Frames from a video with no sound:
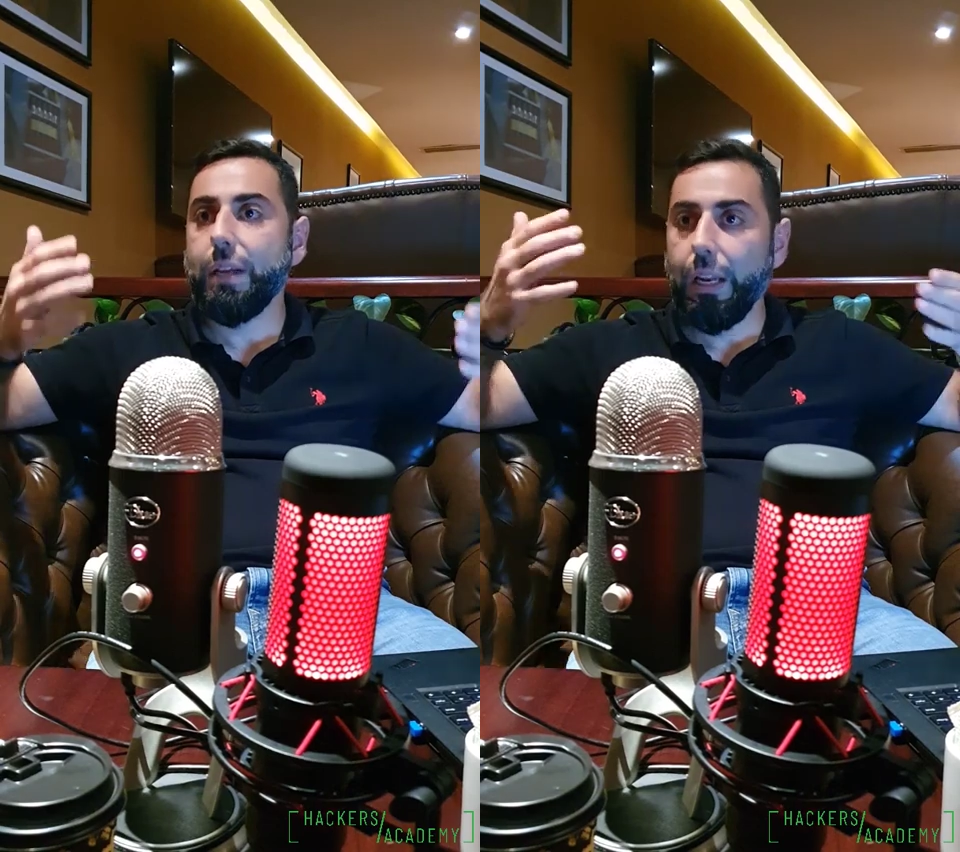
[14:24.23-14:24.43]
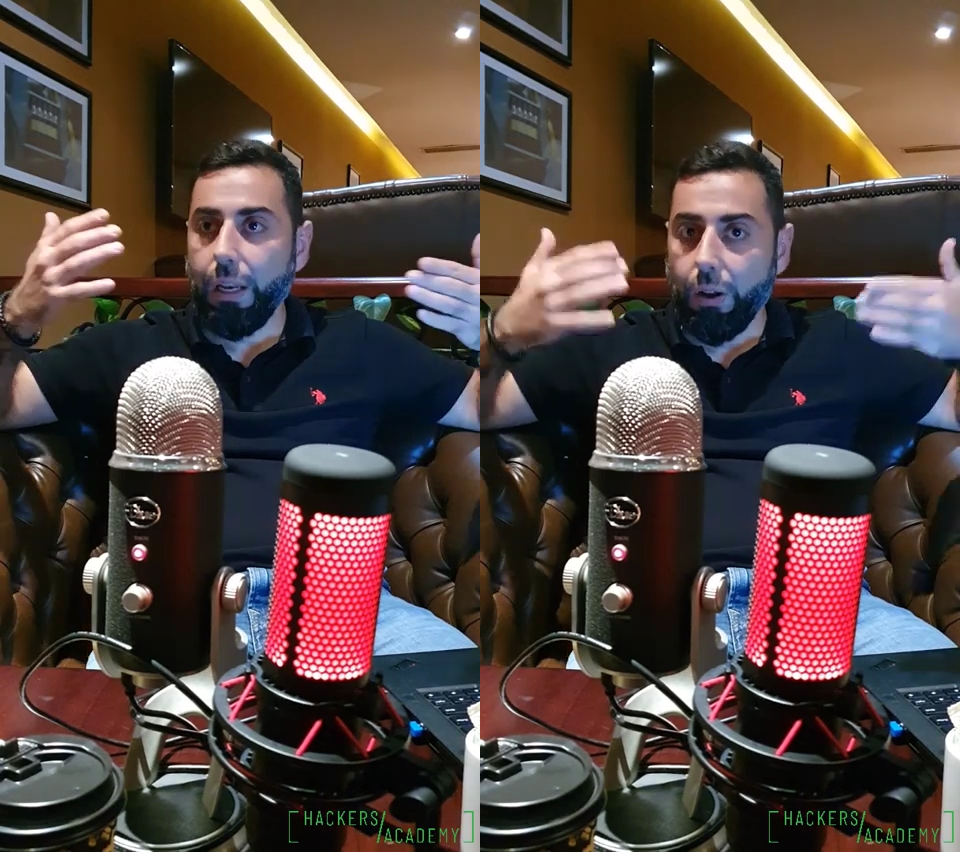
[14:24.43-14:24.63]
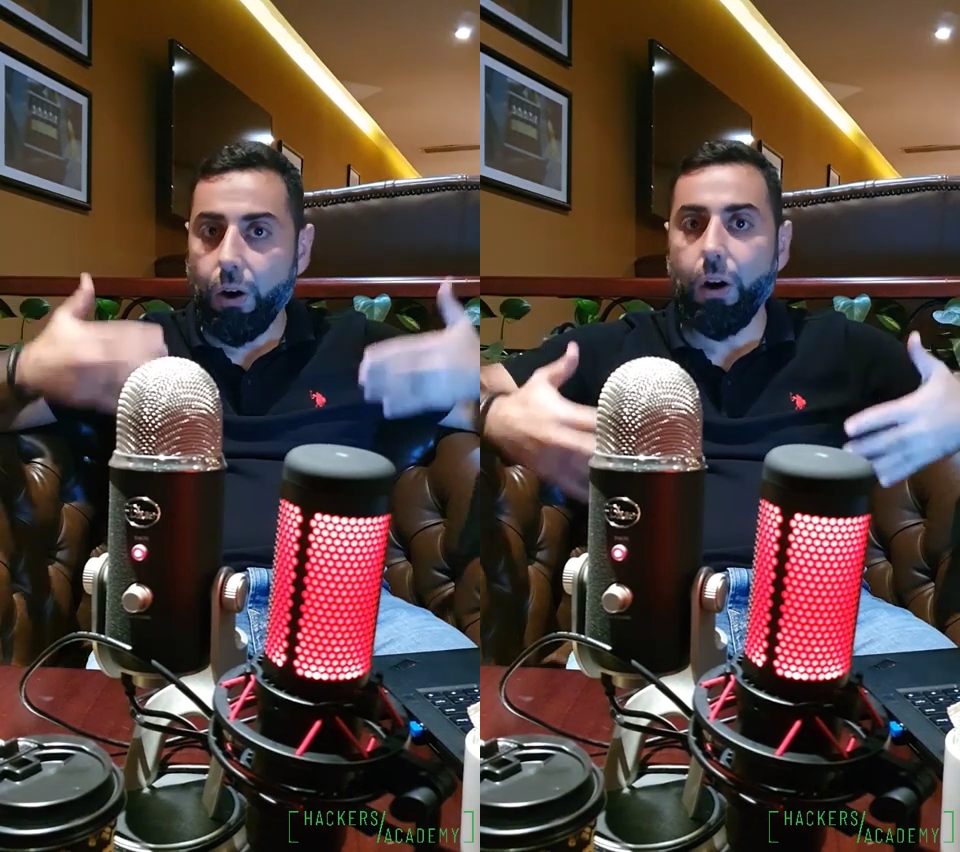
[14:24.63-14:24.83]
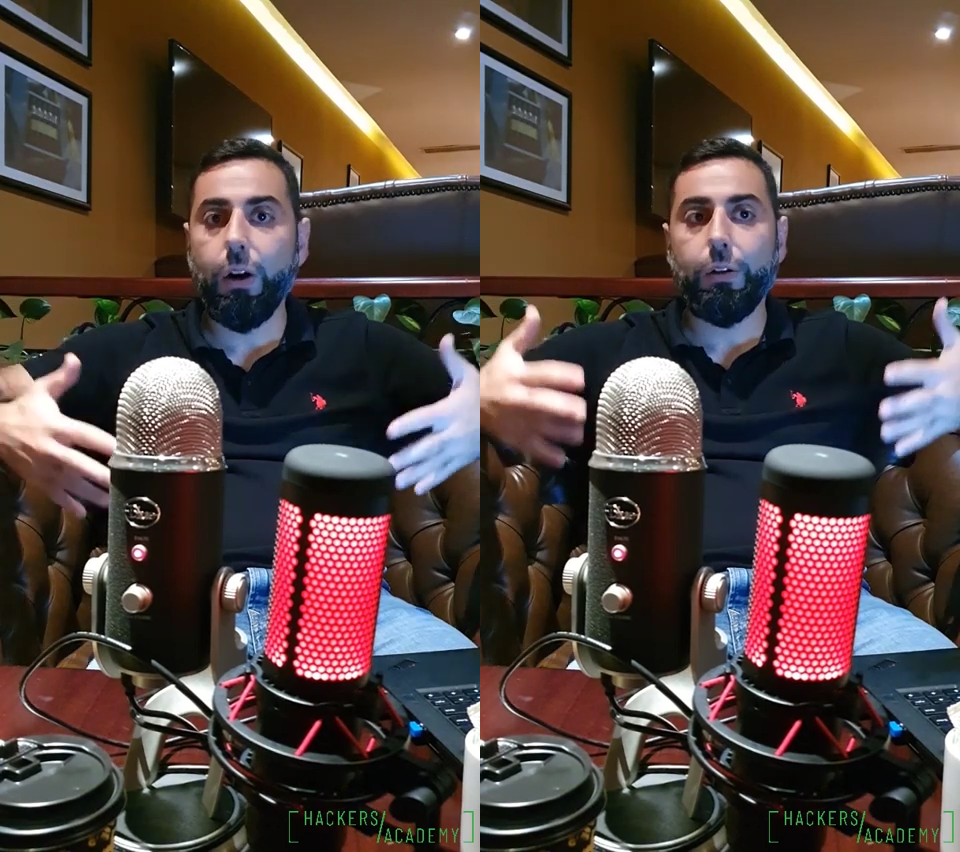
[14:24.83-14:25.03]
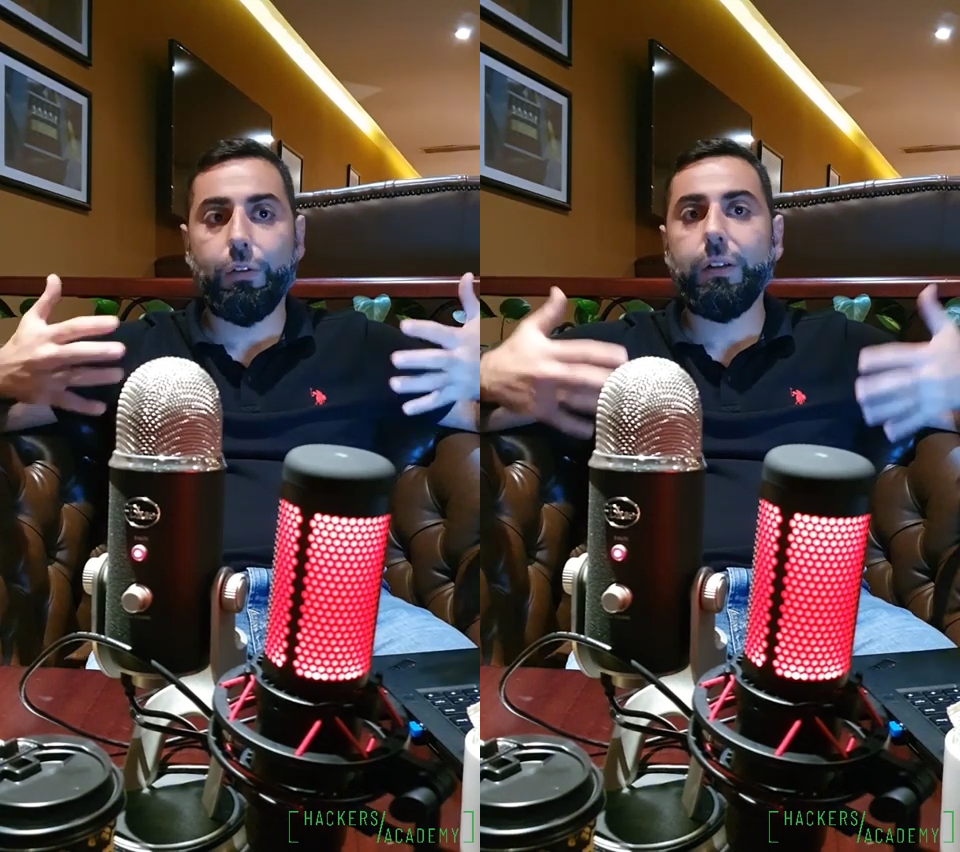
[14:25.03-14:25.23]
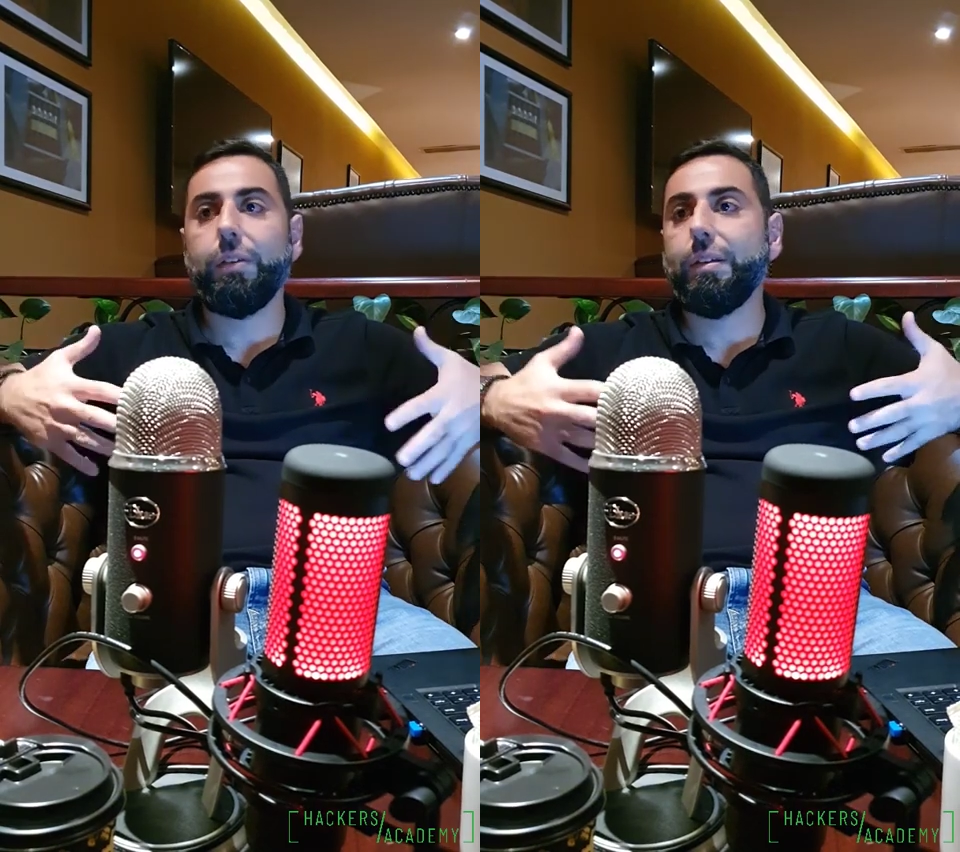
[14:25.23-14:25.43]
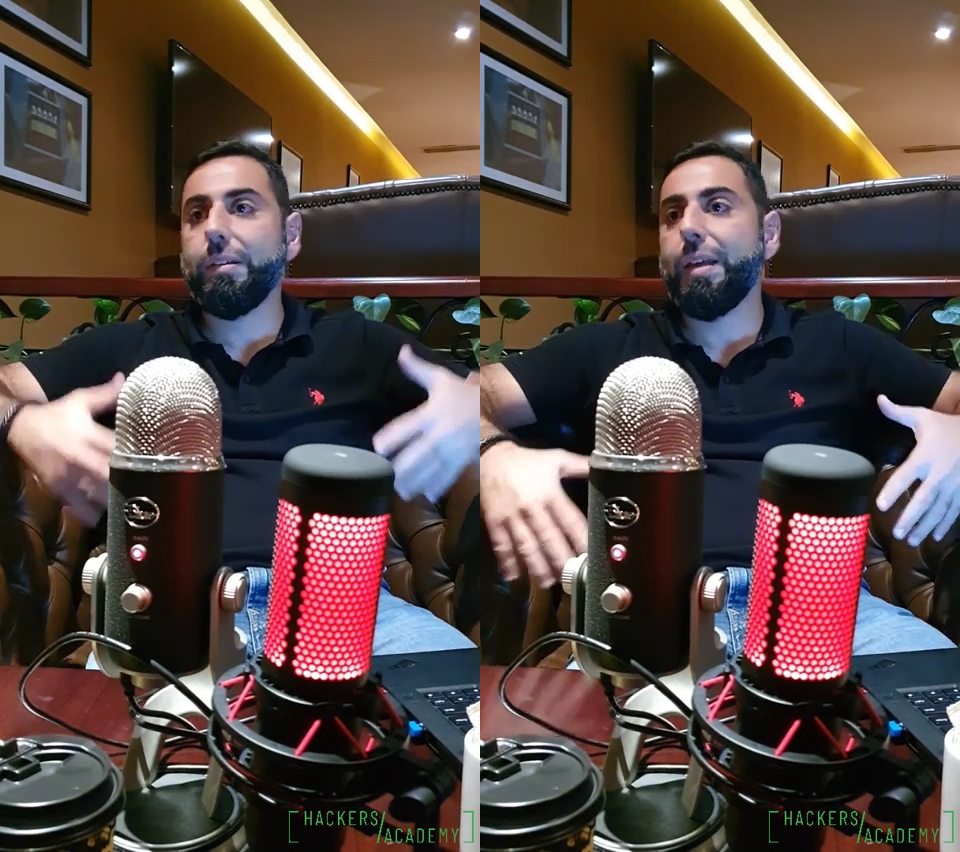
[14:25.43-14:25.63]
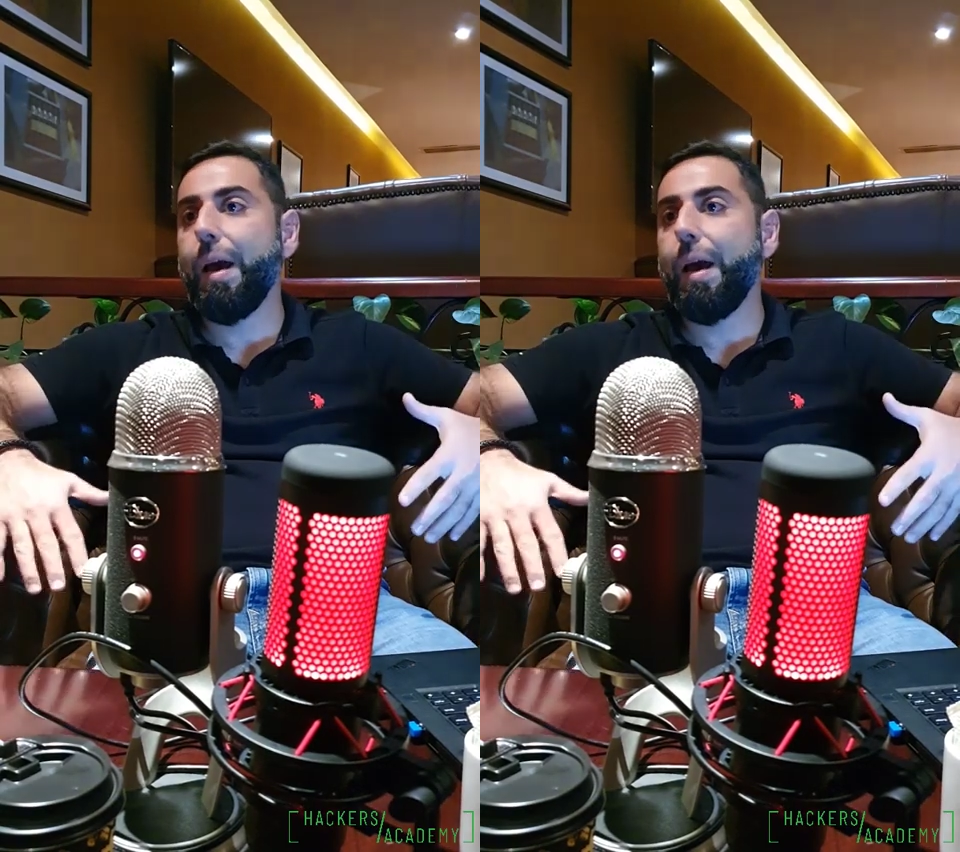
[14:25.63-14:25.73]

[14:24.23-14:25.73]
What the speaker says: a lot of other things happening.